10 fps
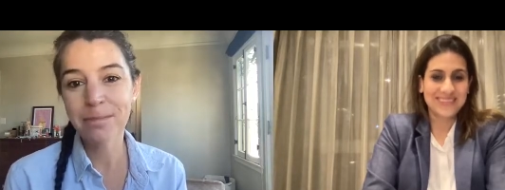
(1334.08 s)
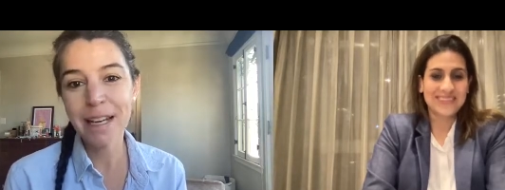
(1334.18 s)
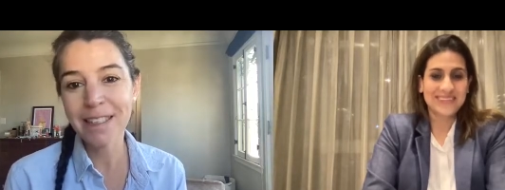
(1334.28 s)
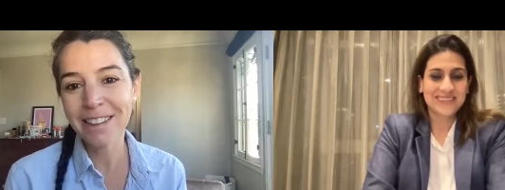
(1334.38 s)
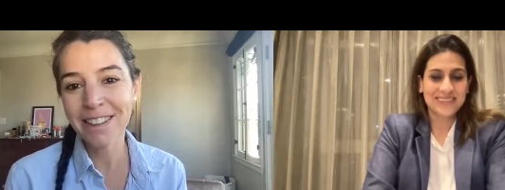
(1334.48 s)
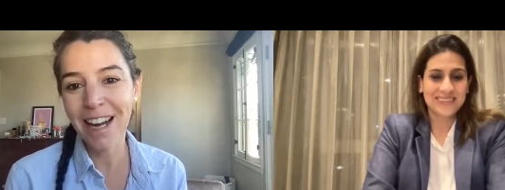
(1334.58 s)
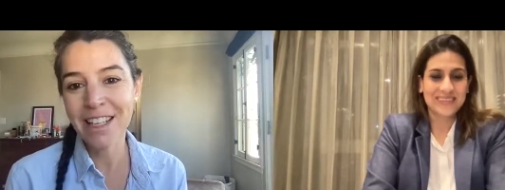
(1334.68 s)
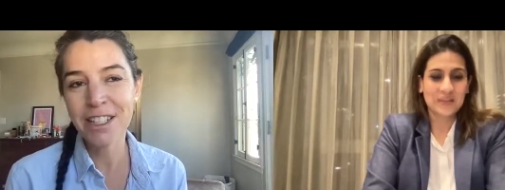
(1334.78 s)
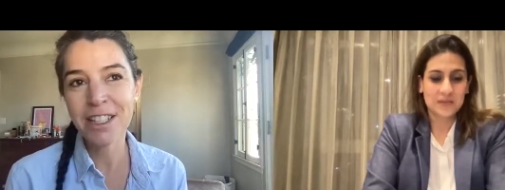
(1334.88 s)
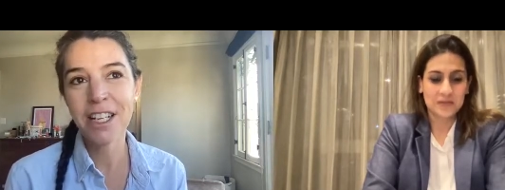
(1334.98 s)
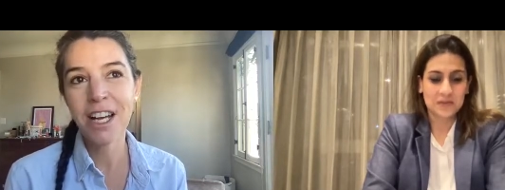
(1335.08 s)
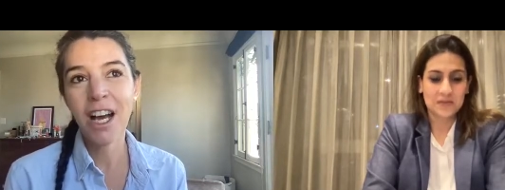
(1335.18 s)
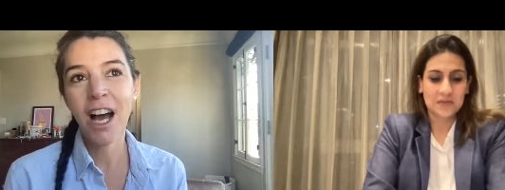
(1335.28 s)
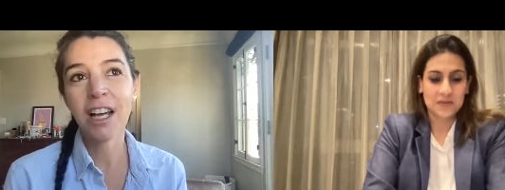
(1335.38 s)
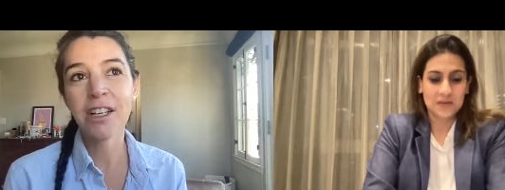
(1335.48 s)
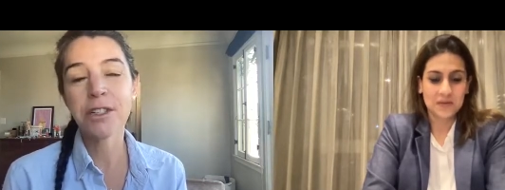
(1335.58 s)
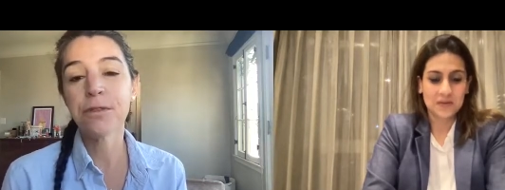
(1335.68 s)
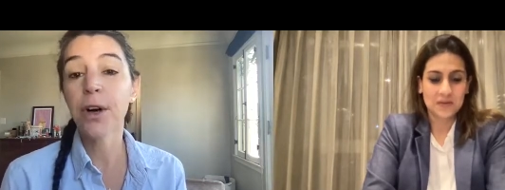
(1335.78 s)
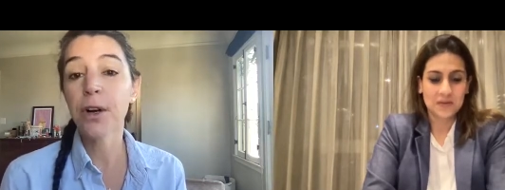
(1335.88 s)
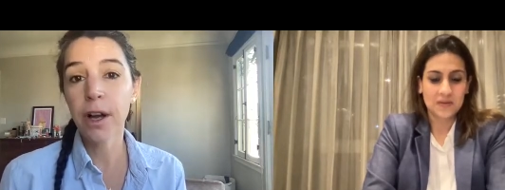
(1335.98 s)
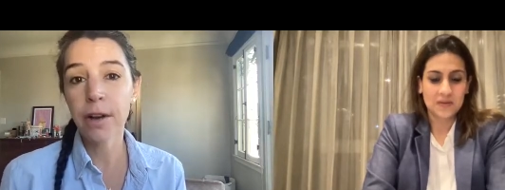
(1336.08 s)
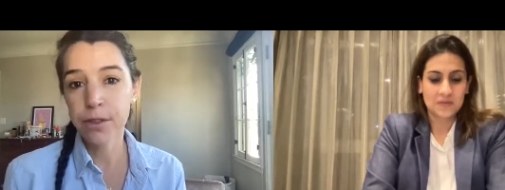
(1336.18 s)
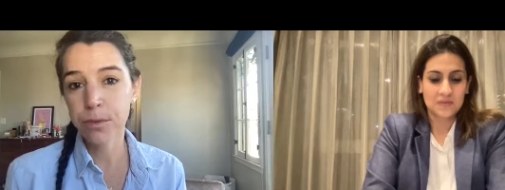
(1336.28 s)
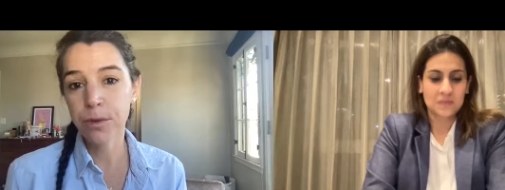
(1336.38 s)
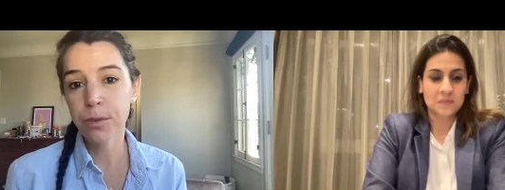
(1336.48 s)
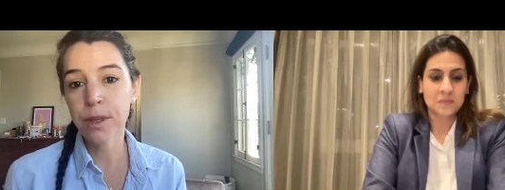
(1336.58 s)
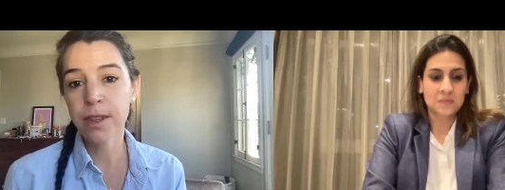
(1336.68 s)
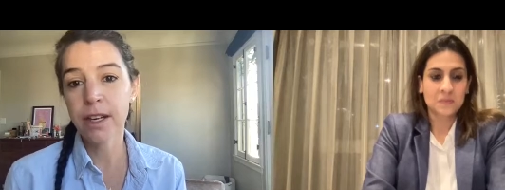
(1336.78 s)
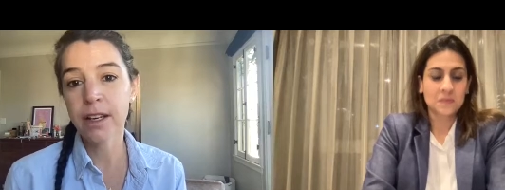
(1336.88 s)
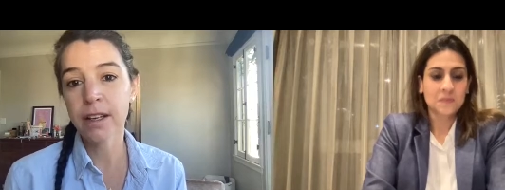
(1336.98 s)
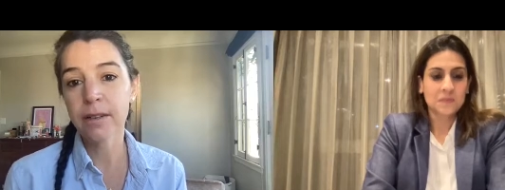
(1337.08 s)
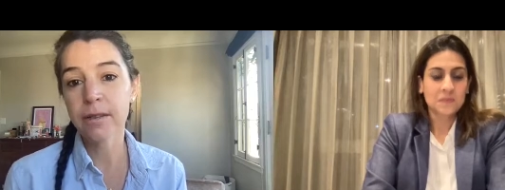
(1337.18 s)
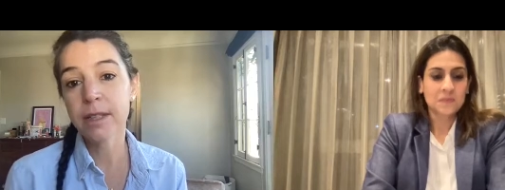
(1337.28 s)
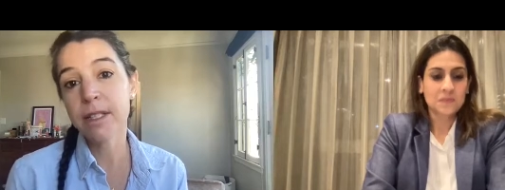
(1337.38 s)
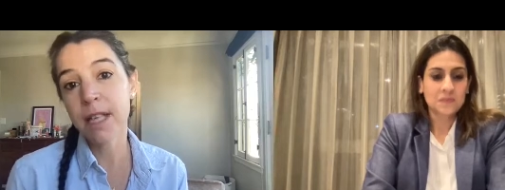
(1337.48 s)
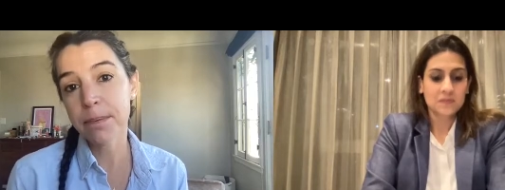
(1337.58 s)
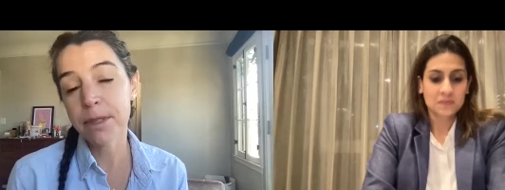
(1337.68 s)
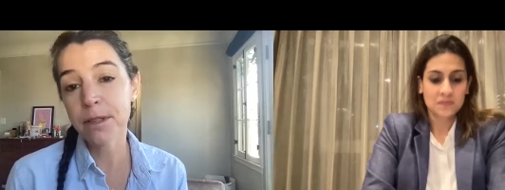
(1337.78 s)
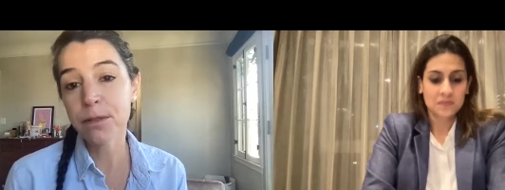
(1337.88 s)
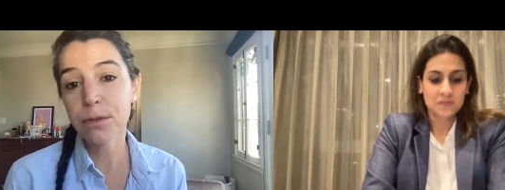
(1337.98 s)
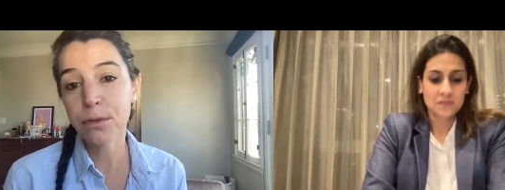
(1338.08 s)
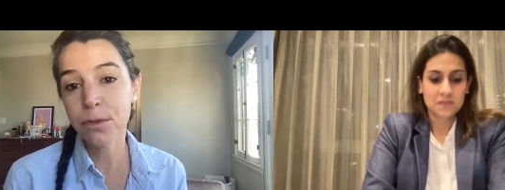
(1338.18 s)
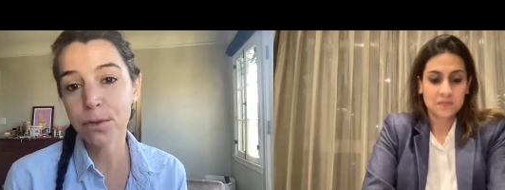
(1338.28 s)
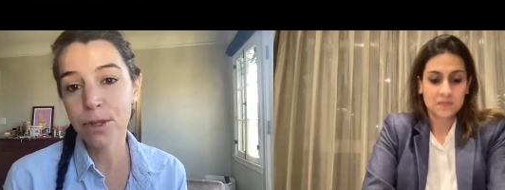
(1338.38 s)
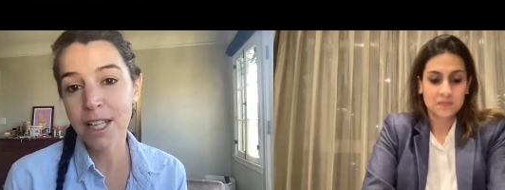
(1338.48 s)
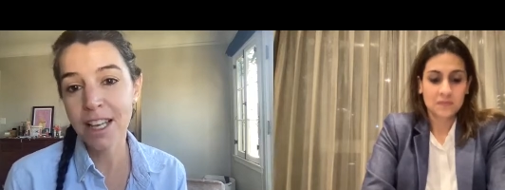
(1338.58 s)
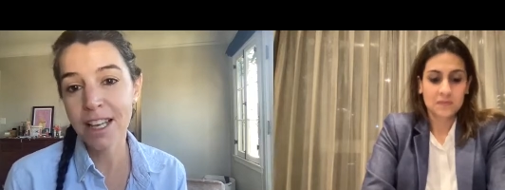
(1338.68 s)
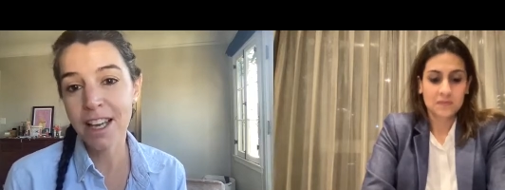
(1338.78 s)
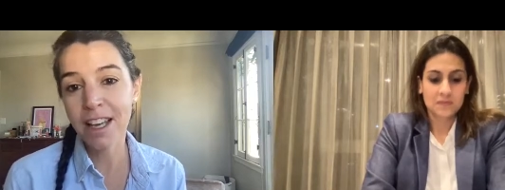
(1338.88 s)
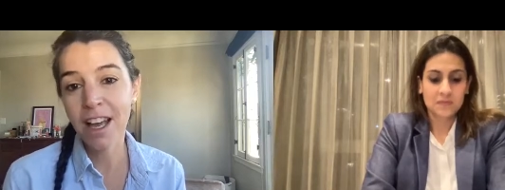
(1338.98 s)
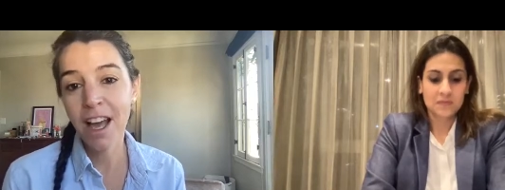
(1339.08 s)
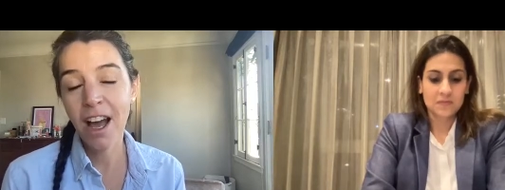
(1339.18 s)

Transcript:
Speaker 1: better. I also felt comfortable with the steps that the schools were taking.